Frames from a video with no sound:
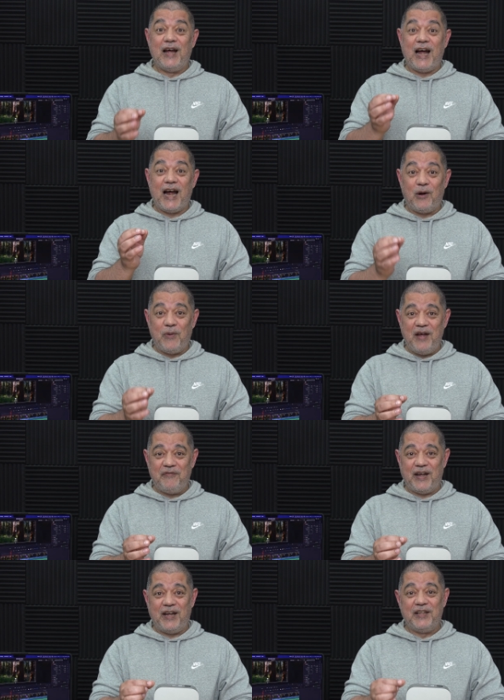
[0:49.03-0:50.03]

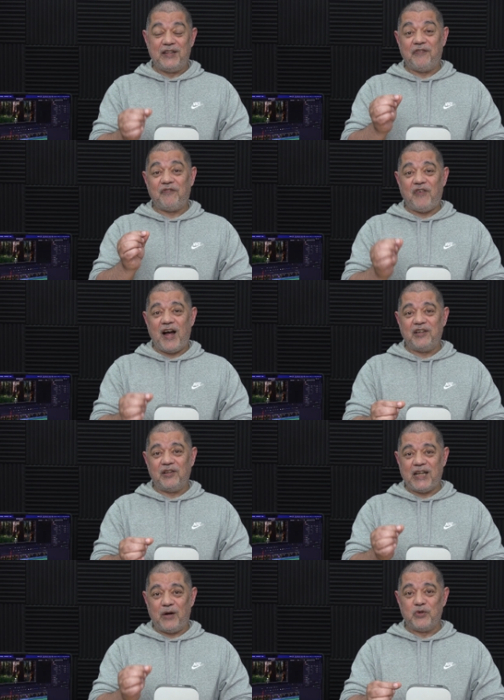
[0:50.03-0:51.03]
However, the
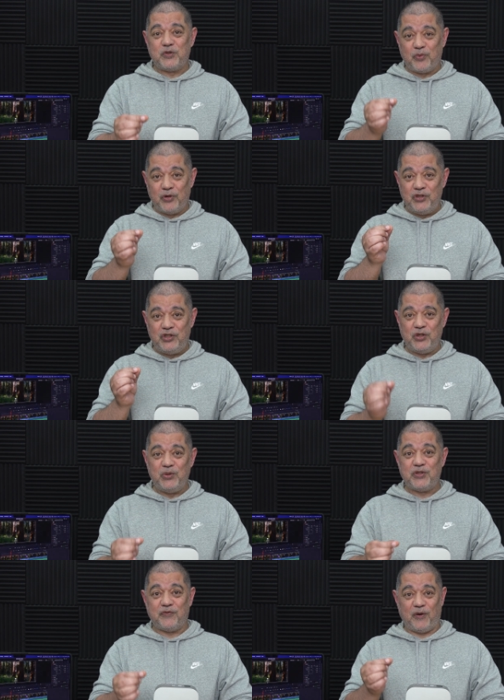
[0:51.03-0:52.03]
file that was
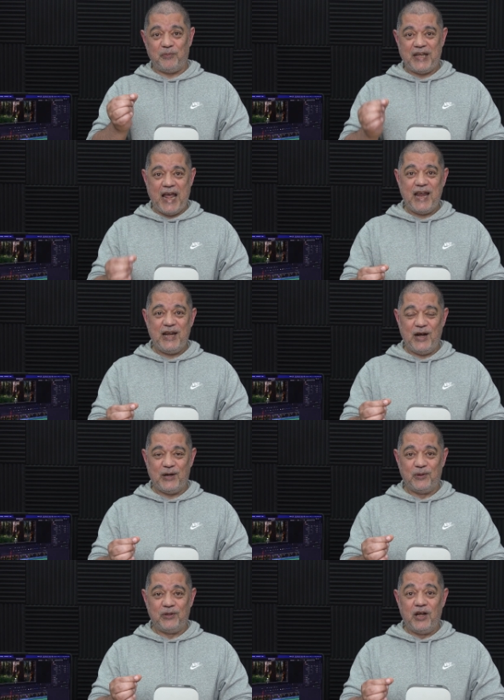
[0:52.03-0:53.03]
produced from the
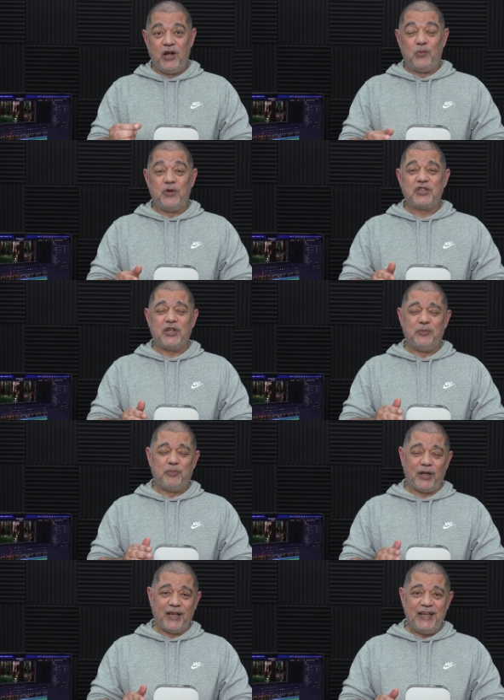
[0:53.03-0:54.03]
encode was
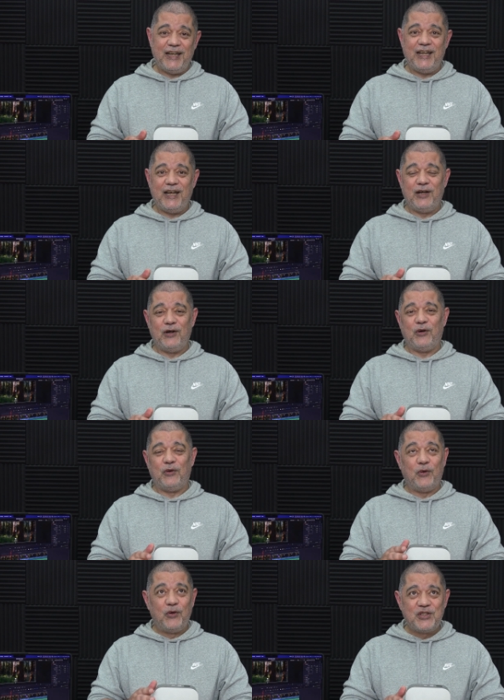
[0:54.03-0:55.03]
completely and
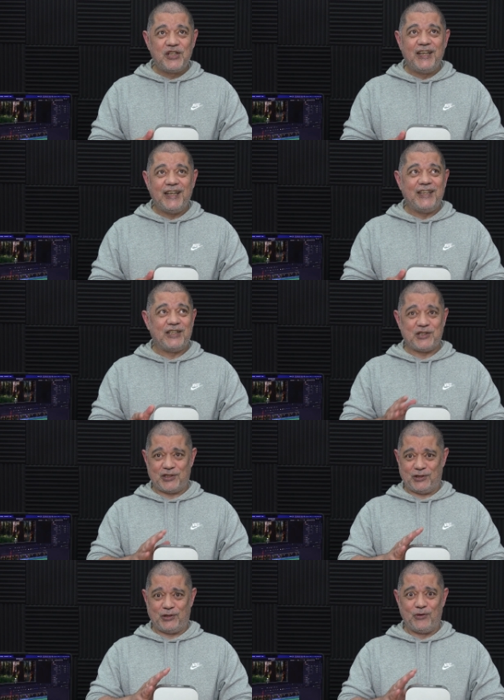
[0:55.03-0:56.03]
utterly
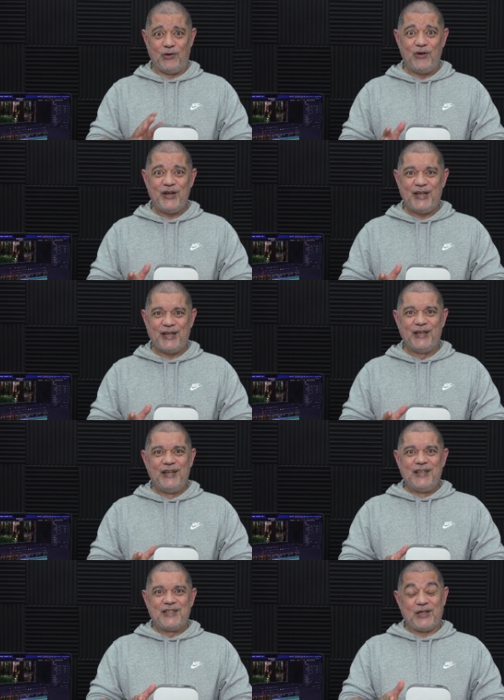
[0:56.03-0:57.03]
destroyed.
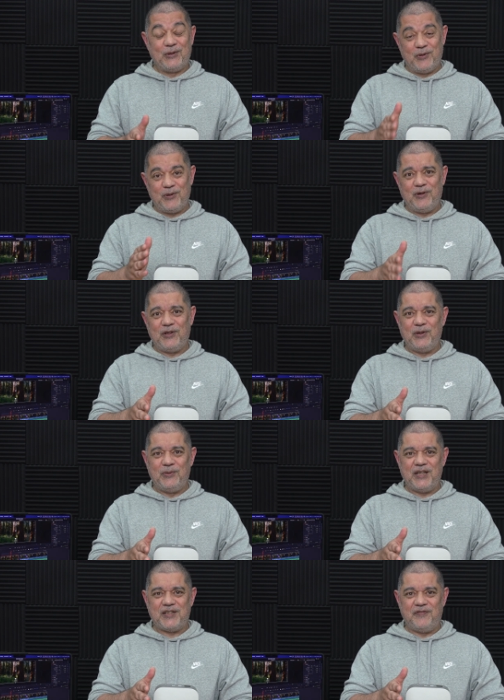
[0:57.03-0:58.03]
So what I'm going to do
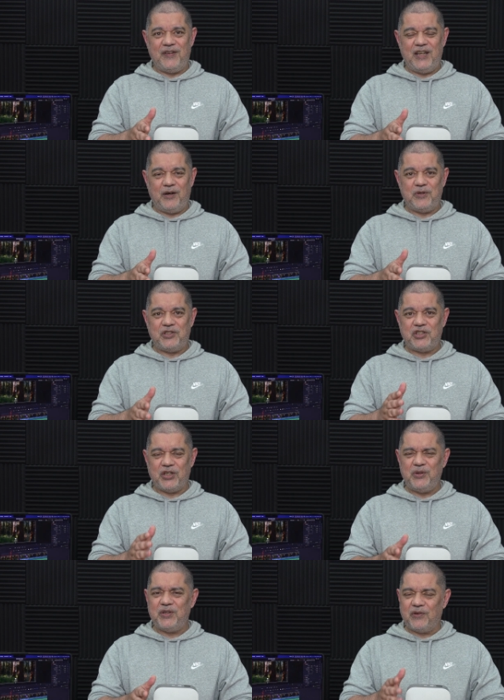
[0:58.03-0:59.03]
in this video is
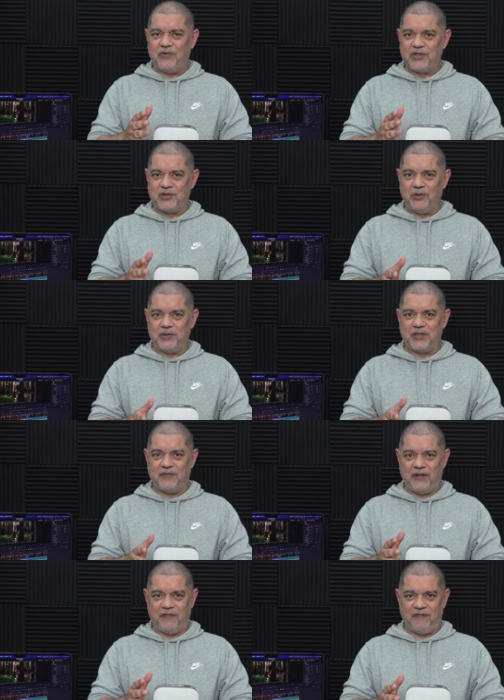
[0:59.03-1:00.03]
show you the results
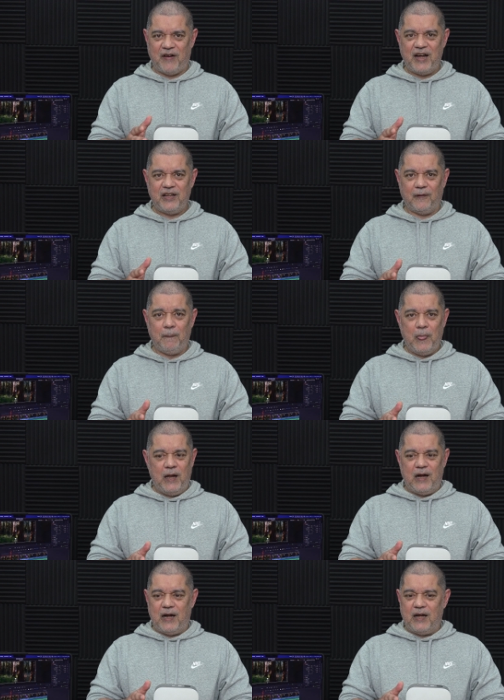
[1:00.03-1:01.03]
of the file
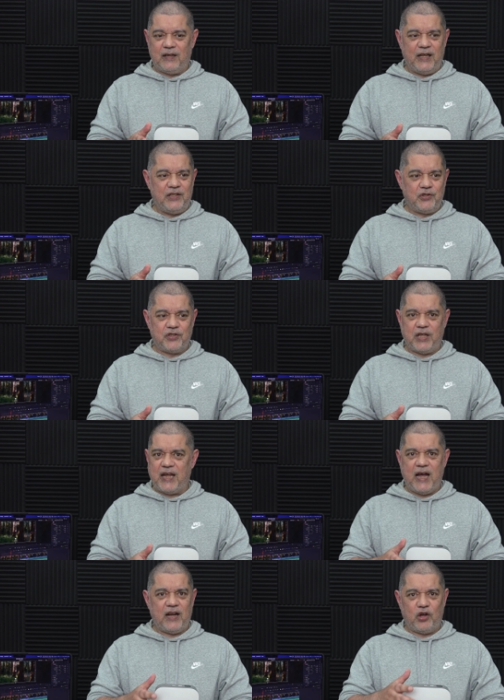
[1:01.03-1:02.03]
and like just the
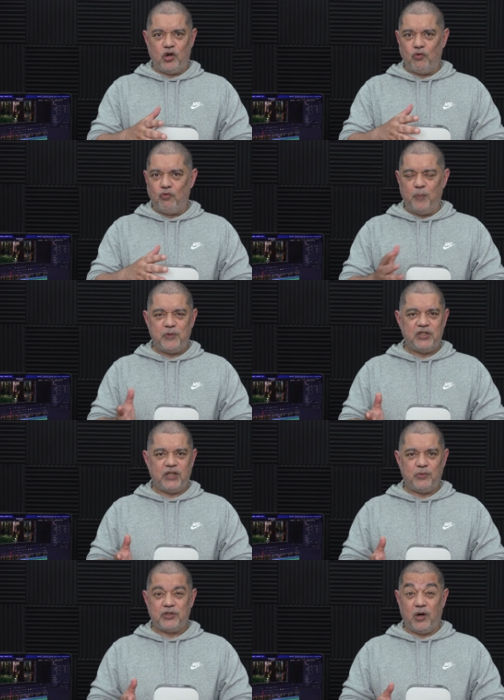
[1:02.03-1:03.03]
kind of corruption
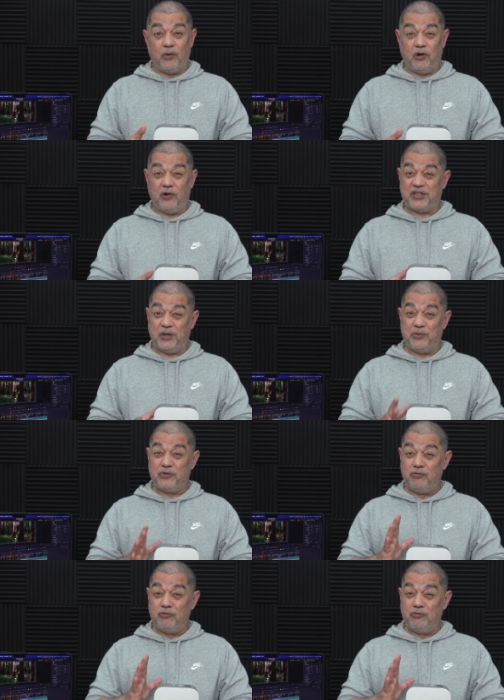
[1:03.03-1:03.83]
that was going on because it was